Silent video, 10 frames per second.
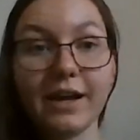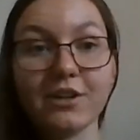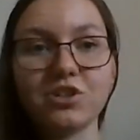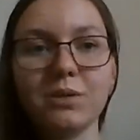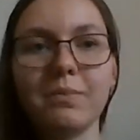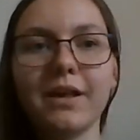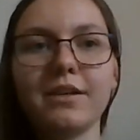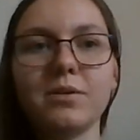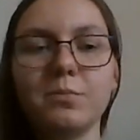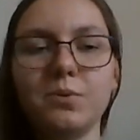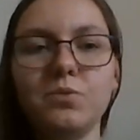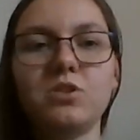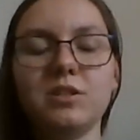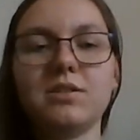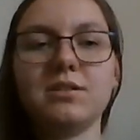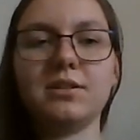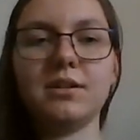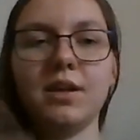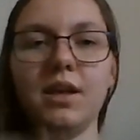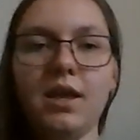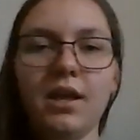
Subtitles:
actually by the Capuchin